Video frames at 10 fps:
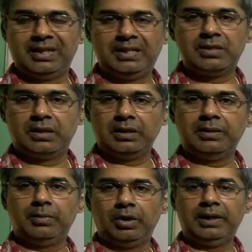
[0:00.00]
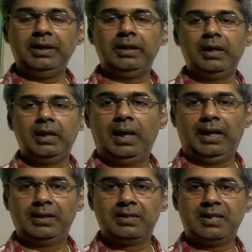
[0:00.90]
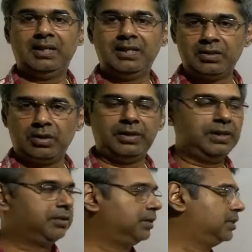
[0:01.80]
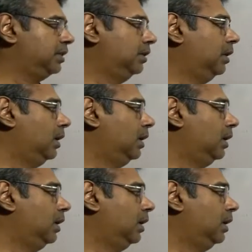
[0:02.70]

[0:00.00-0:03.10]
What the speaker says: It is early morning and the sun has not yet risen.